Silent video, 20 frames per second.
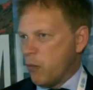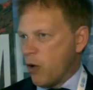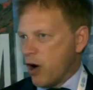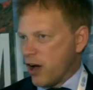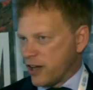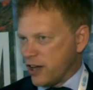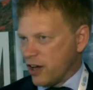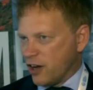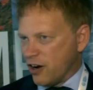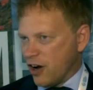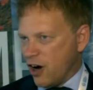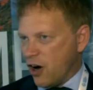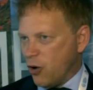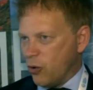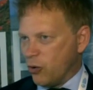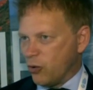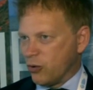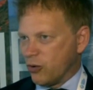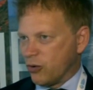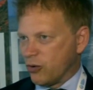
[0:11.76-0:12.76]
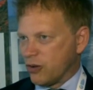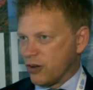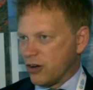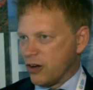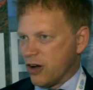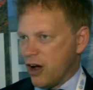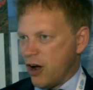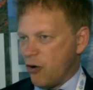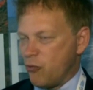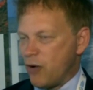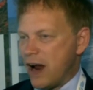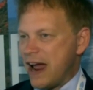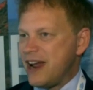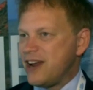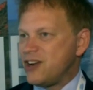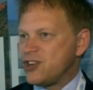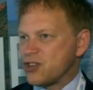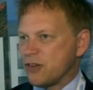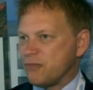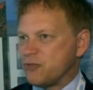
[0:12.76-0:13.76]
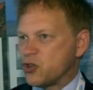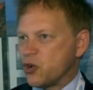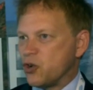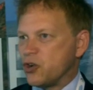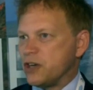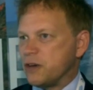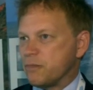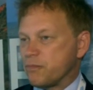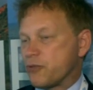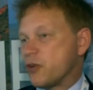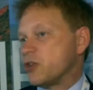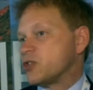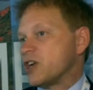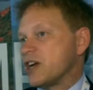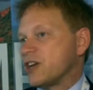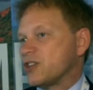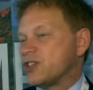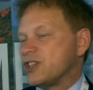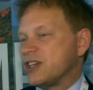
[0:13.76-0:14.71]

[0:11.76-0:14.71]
working on a whole range of joint projects